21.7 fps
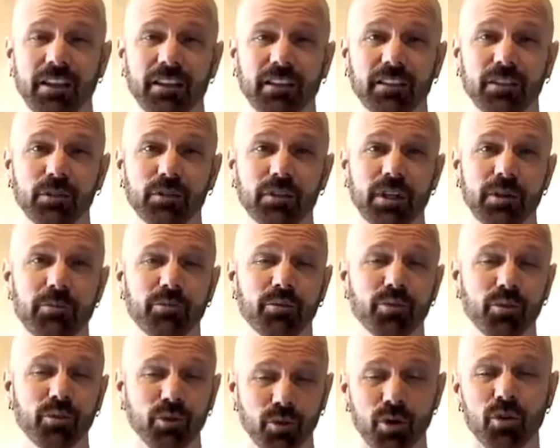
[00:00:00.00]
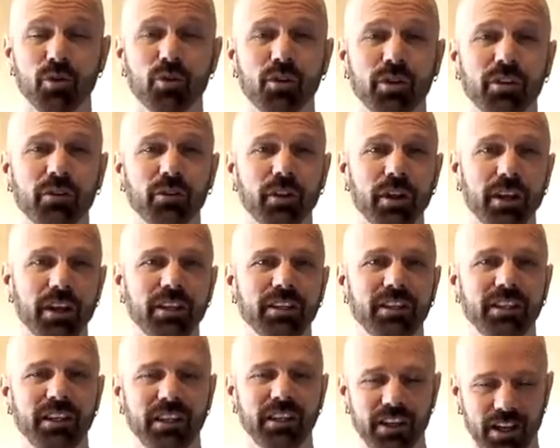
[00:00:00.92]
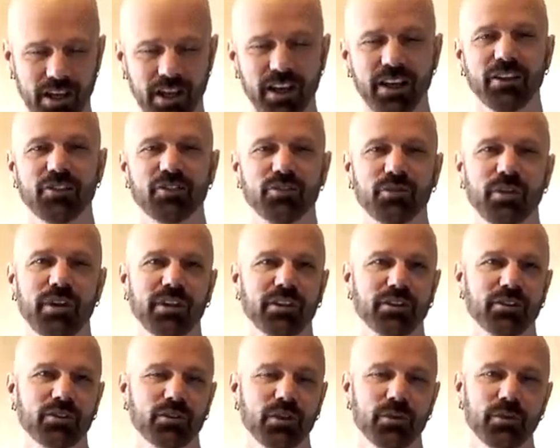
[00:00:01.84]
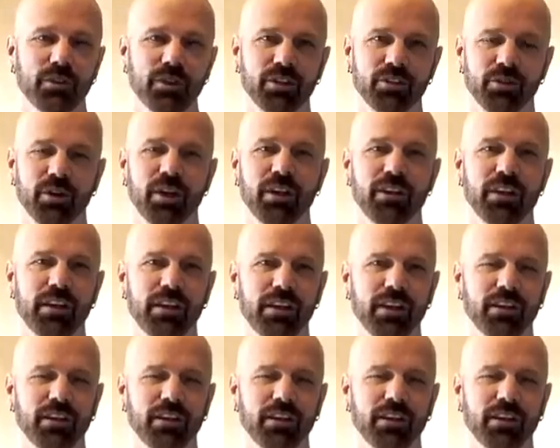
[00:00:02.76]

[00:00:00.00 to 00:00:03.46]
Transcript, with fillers: includes a pro-grade dehydrator, so I want to try that